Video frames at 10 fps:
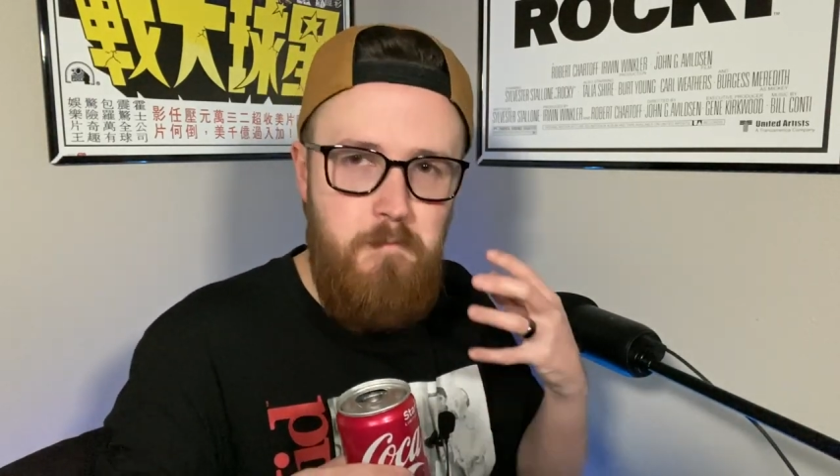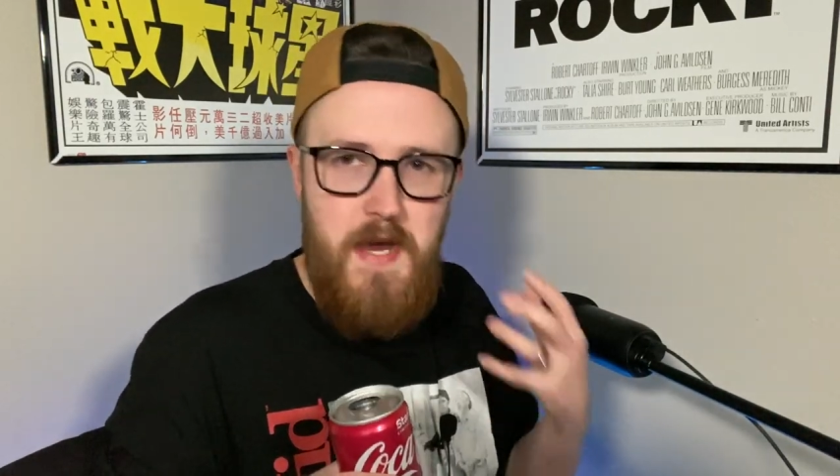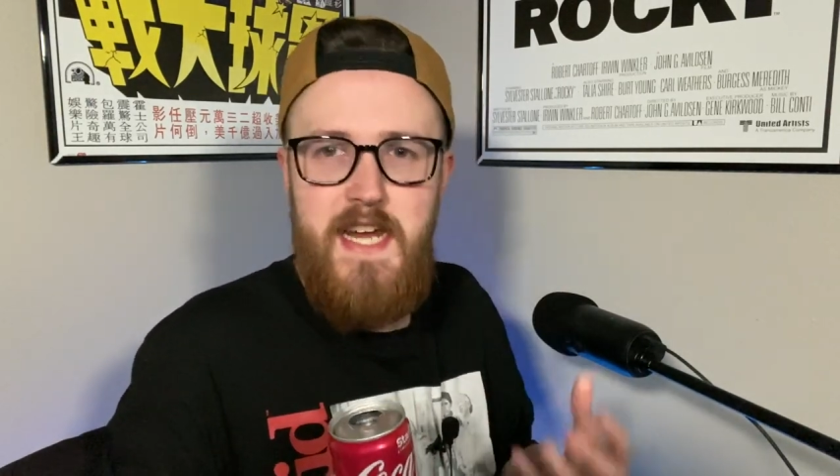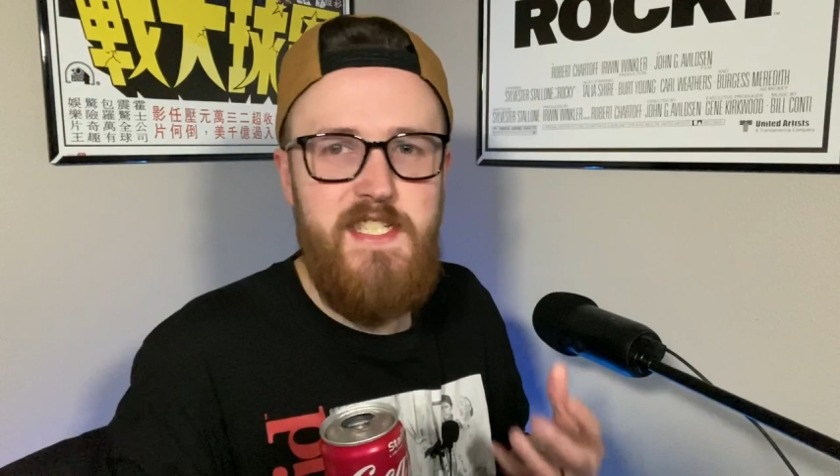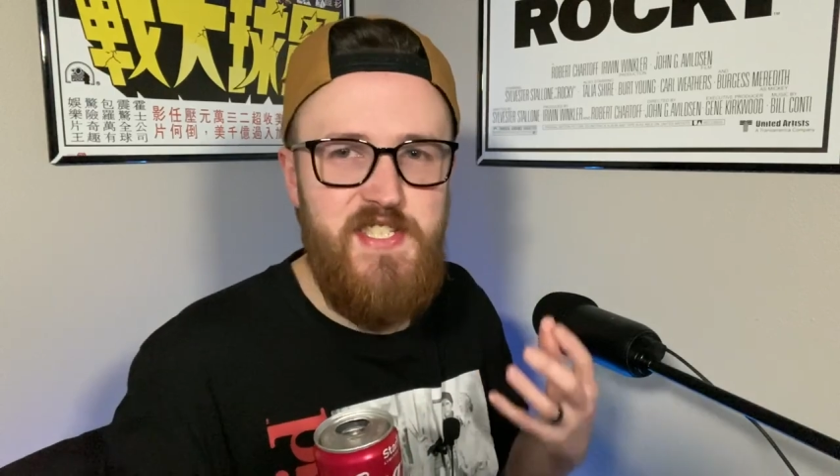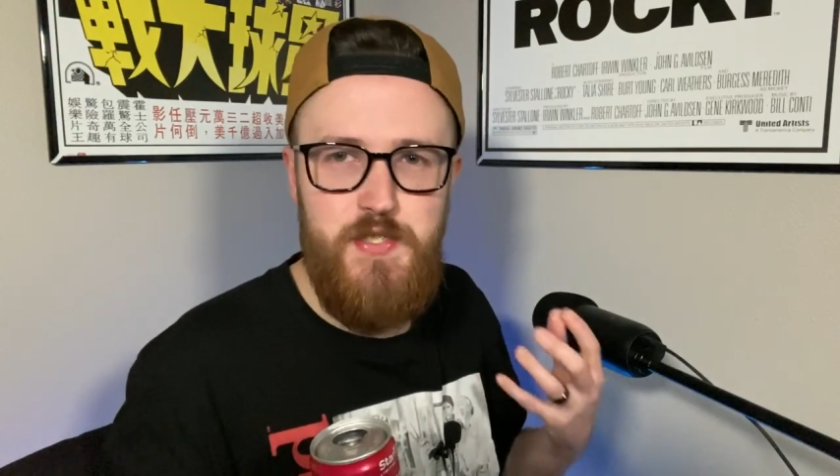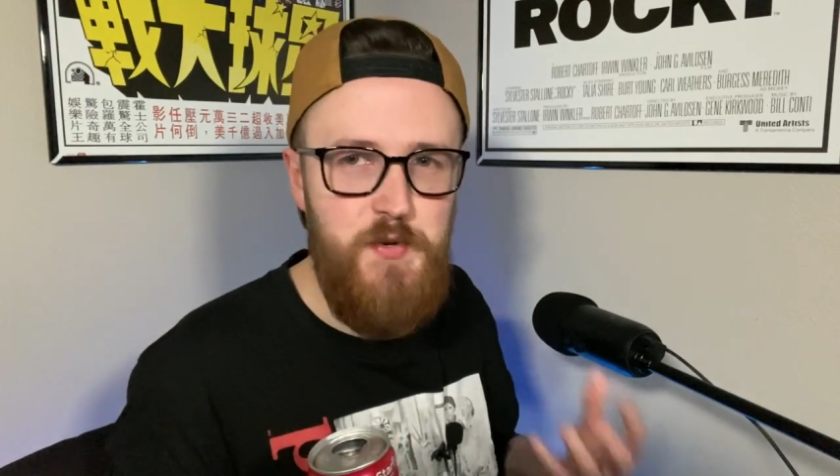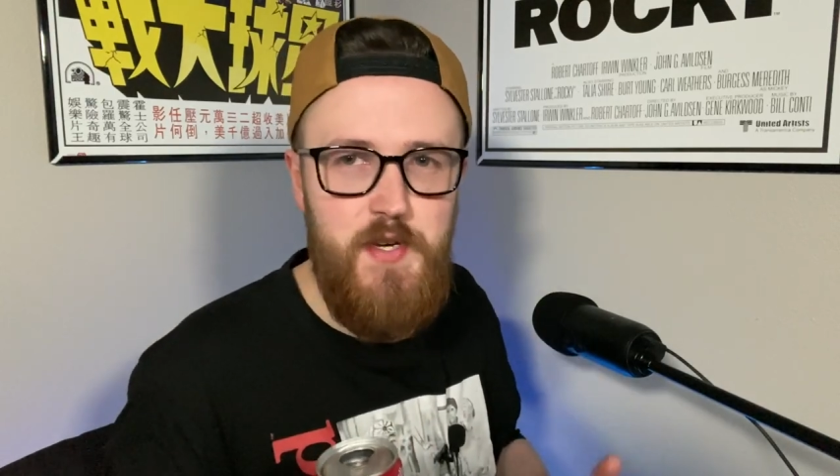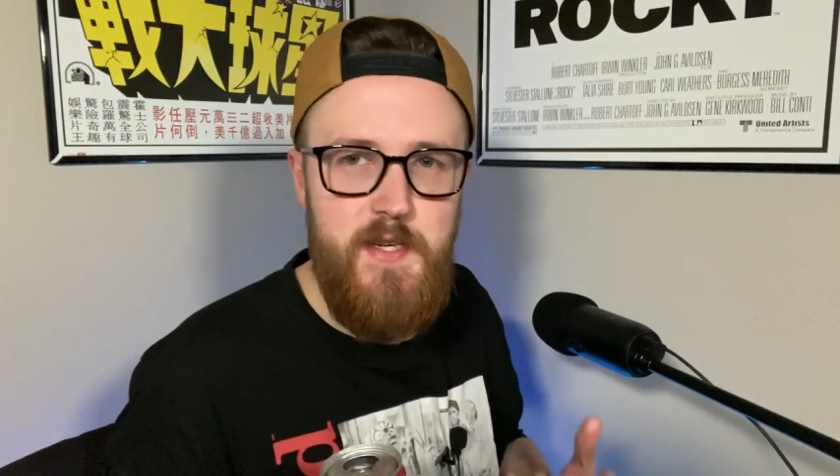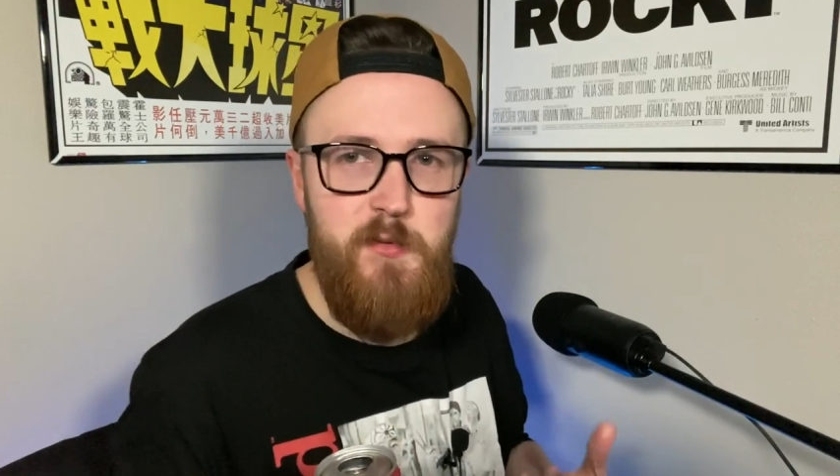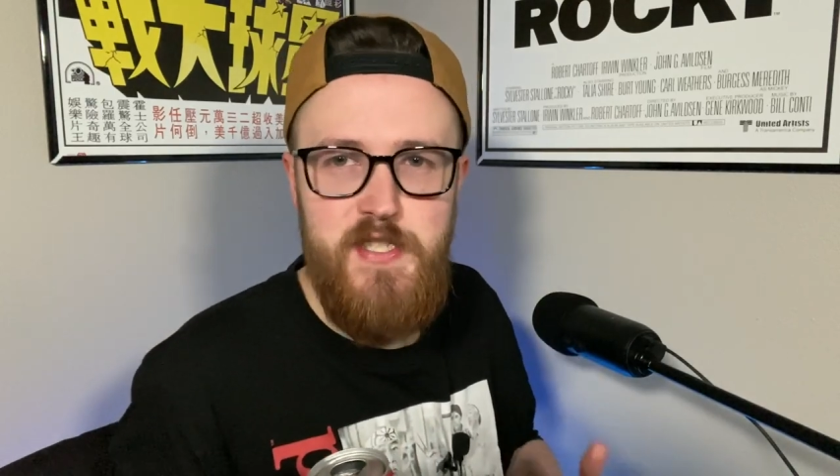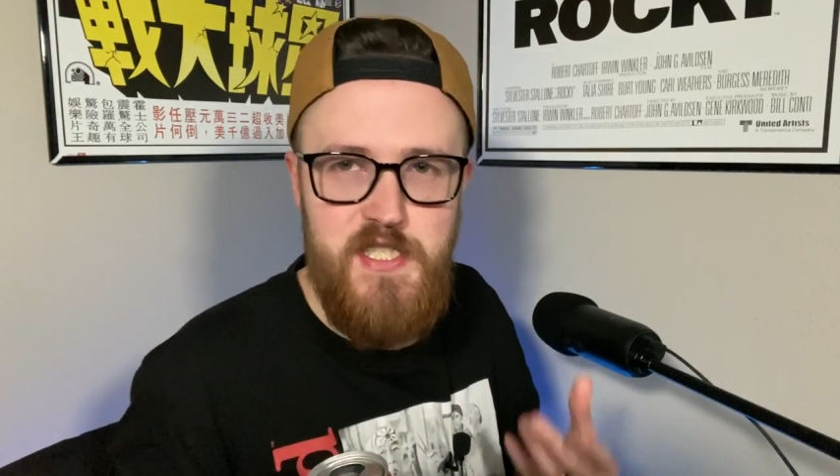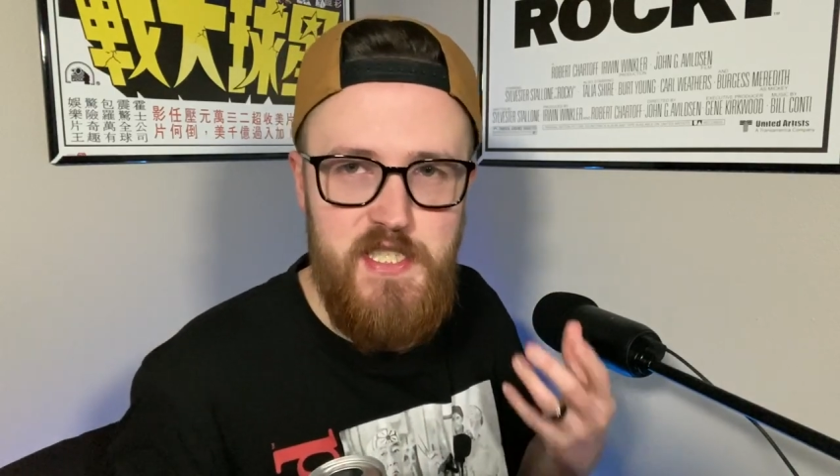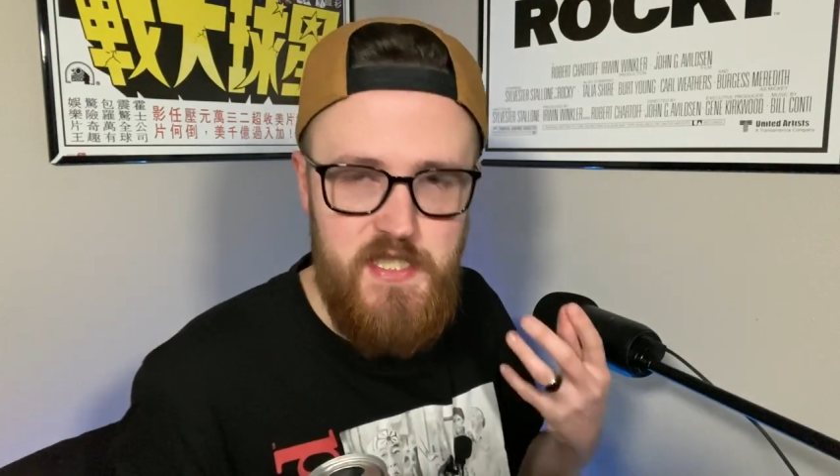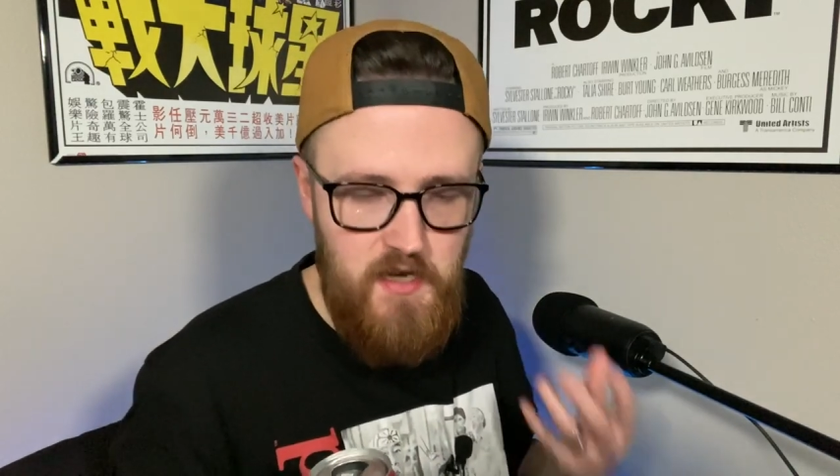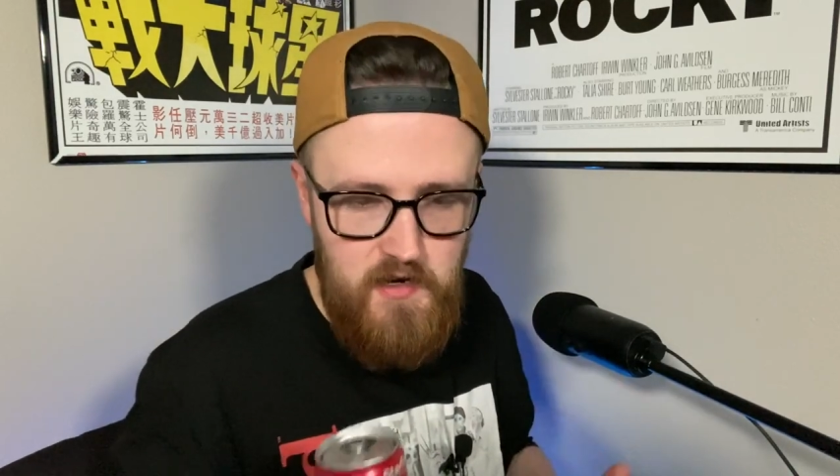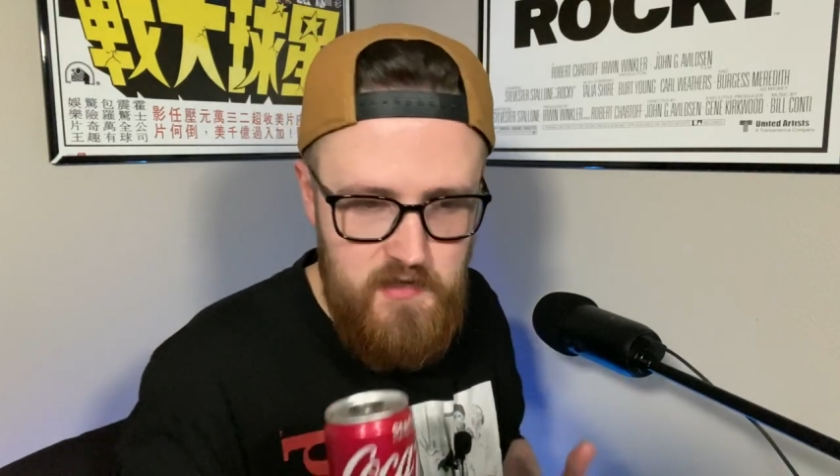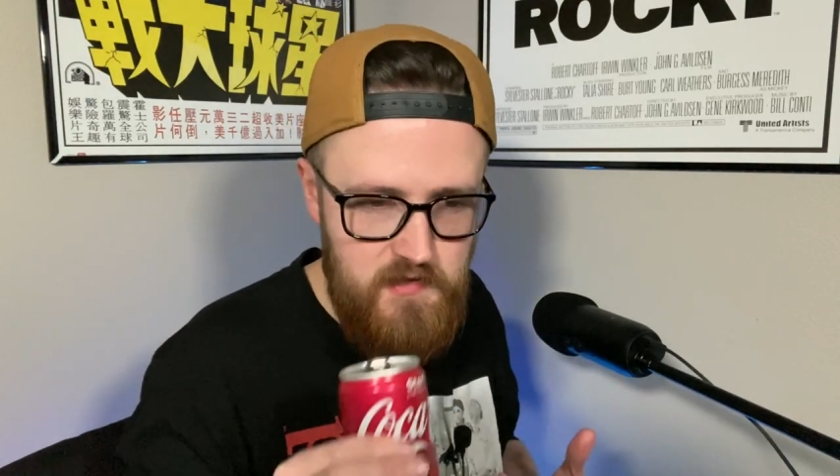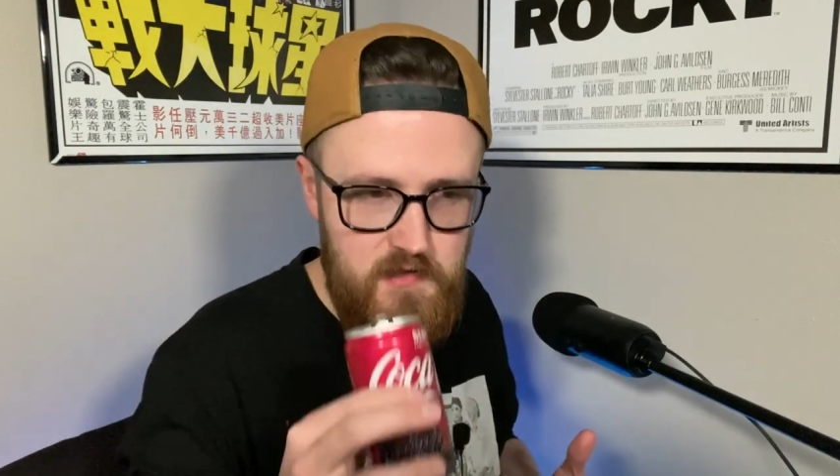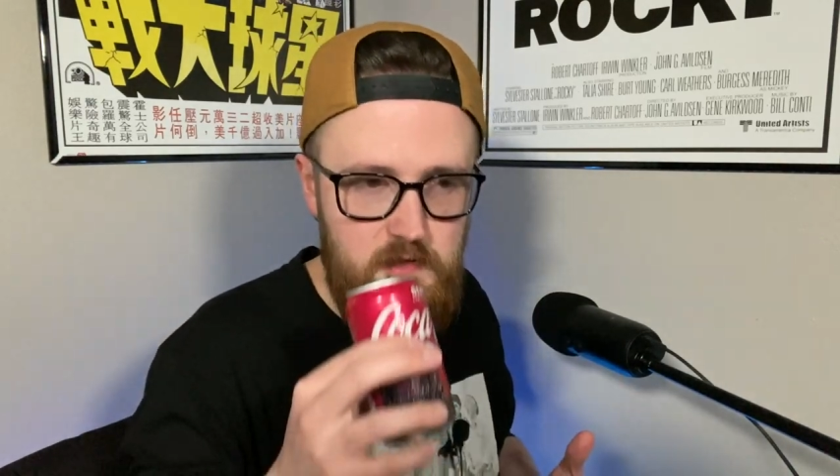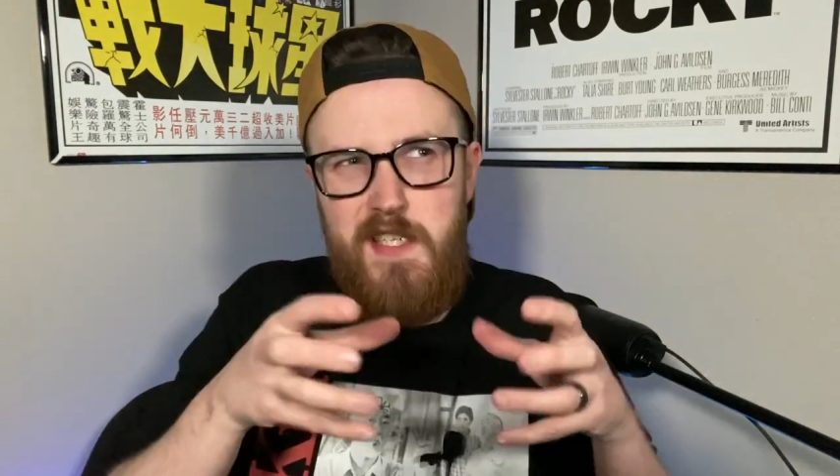base to it, which is nice.